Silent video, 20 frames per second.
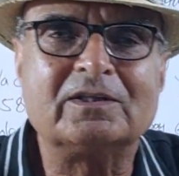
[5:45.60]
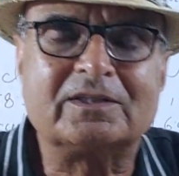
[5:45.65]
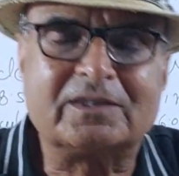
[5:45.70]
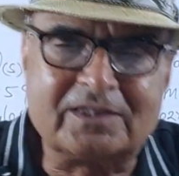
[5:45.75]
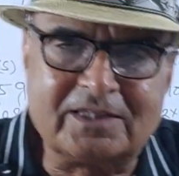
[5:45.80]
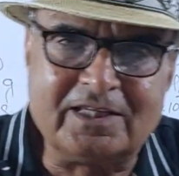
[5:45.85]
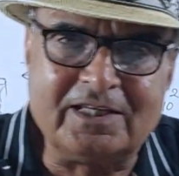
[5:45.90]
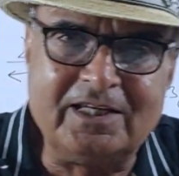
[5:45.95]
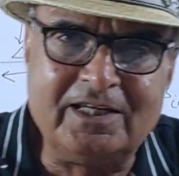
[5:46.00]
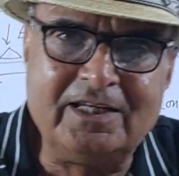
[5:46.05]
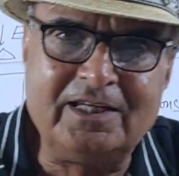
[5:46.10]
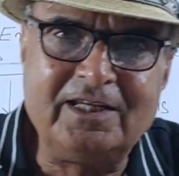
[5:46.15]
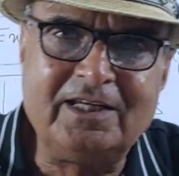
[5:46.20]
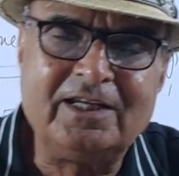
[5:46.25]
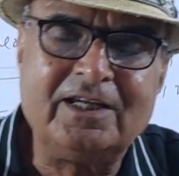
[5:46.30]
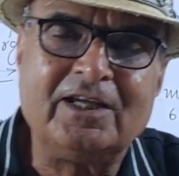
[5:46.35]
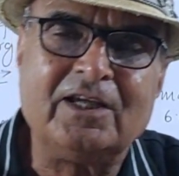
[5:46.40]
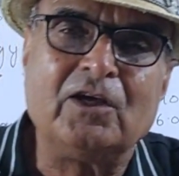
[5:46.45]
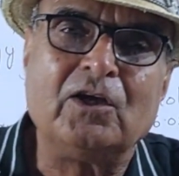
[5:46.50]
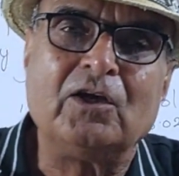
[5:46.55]

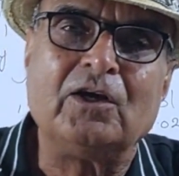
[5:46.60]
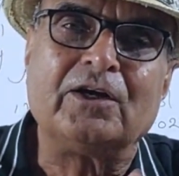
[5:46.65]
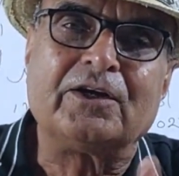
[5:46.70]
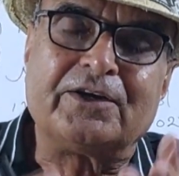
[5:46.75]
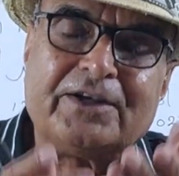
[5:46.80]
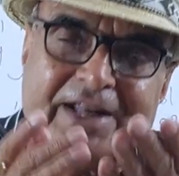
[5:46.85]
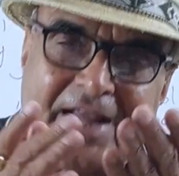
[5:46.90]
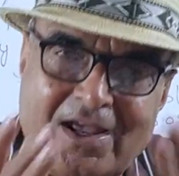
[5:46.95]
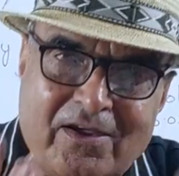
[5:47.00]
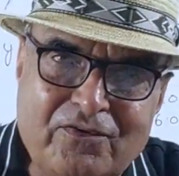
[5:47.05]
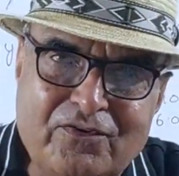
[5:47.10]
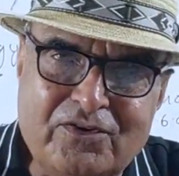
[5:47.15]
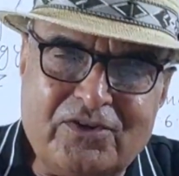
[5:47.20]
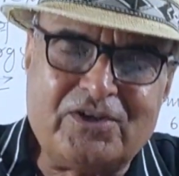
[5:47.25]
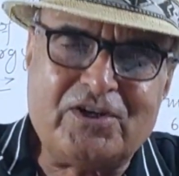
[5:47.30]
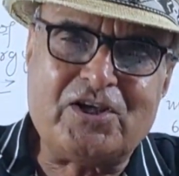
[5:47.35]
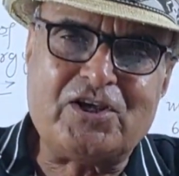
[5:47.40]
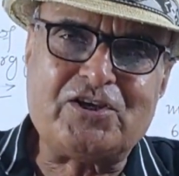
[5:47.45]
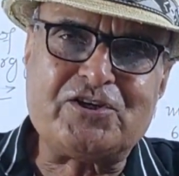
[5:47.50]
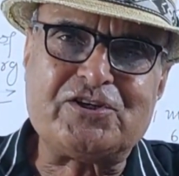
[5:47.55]
the
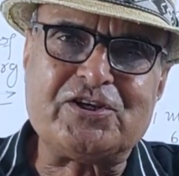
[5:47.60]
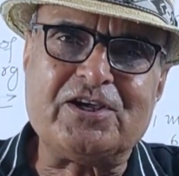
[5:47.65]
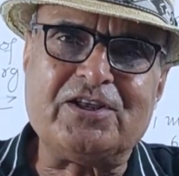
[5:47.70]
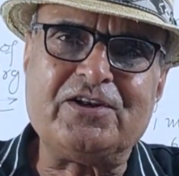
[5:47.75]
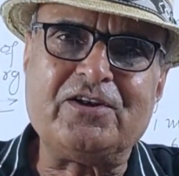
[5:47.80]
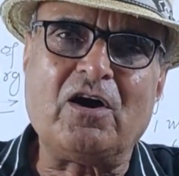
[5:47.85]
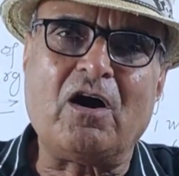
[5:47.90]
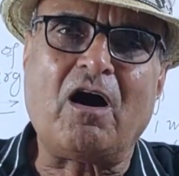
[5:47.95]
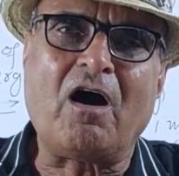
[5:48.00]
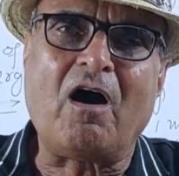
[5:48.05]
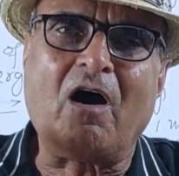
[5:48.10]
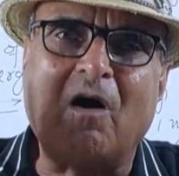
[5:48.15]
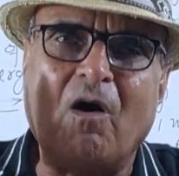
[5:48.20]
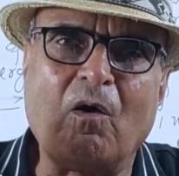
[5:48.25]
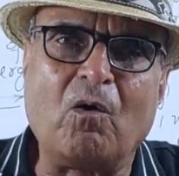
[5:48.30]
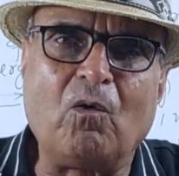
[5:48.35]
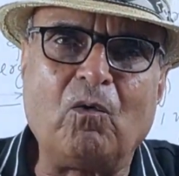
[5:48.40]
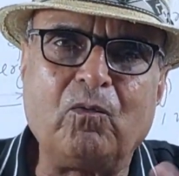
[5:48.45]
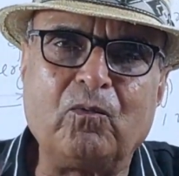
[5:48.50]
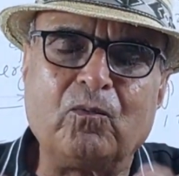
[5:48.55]
definition
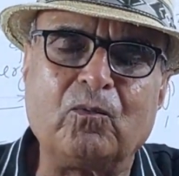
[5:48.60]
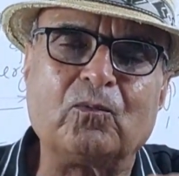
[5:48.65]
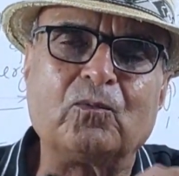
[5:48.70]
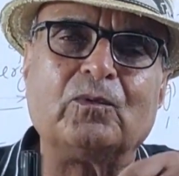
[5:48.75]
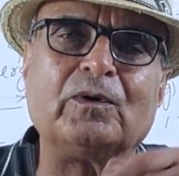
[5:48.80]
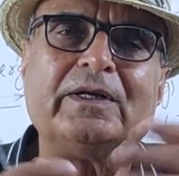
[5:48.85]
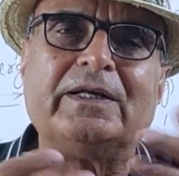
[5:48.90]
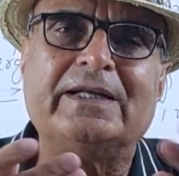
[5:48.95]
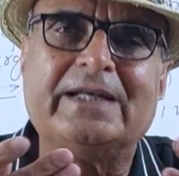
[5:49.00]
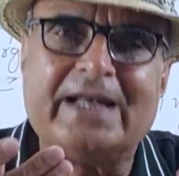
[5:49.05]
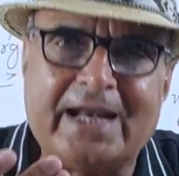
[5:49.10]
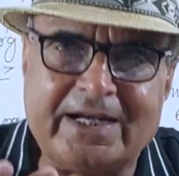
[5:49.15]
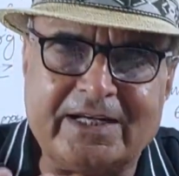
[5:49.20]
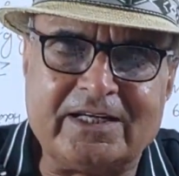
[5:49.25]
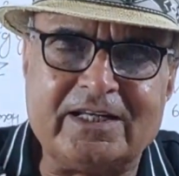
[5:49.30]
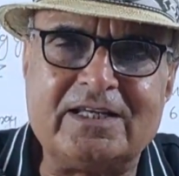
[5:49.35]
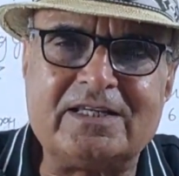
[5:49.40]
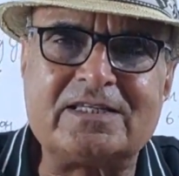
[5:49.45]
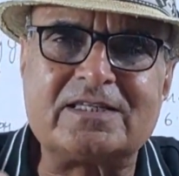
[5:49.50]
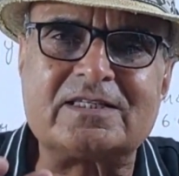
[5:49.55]
of
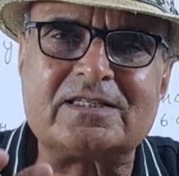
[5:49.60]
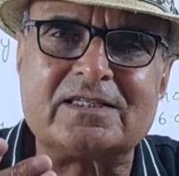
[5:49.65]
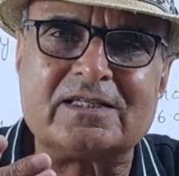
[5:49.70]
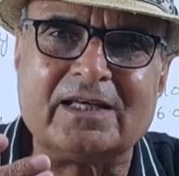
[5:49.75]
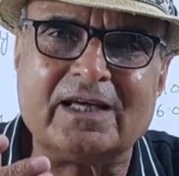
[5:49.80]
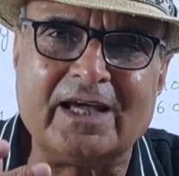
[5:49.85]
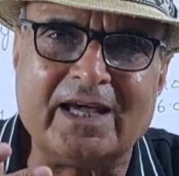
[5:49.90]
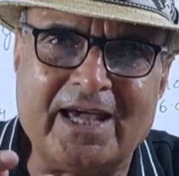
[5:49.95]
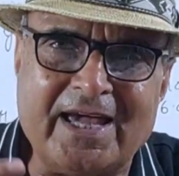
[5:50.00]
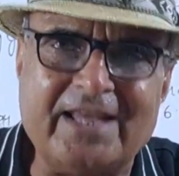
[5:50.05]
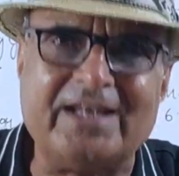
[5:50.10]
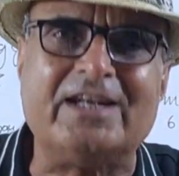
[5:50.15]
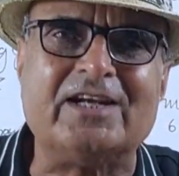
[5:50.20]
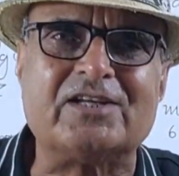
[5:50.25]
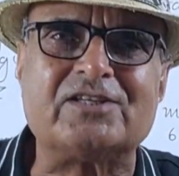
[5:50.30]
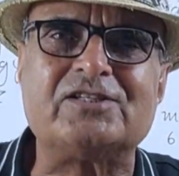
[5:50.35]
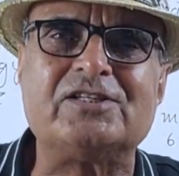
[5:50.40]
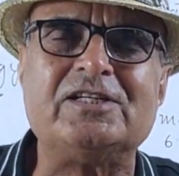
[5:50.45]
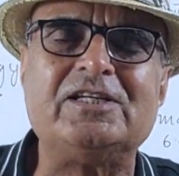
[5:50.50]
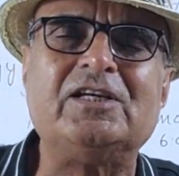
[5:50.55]
lattice
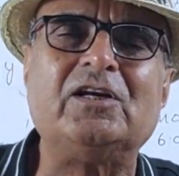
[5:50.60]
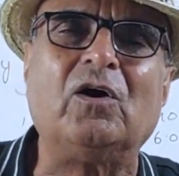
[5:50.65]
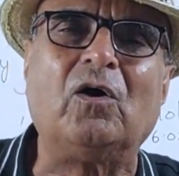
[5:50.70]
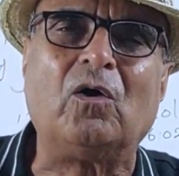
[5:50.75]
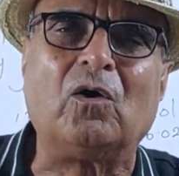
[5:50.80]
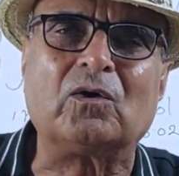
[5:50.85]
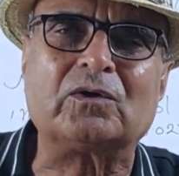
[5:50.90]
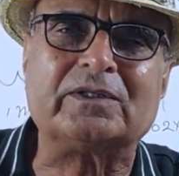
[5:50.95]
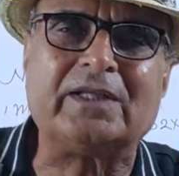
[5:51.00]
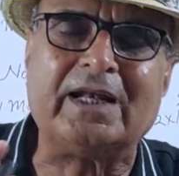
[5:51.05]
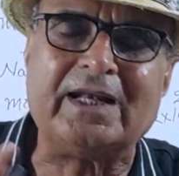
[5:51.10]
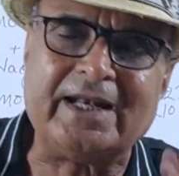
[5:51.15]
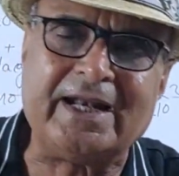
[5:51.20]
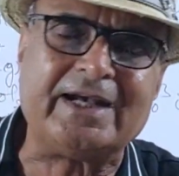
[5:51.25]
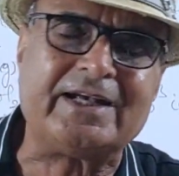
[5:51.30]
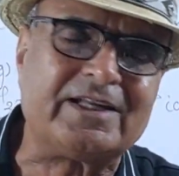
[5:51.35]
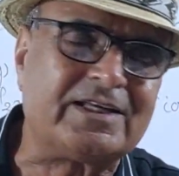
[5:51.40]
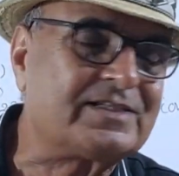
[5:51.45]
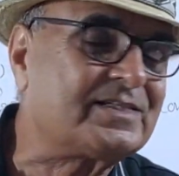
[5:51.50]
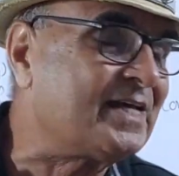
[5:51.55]
energy or the lattice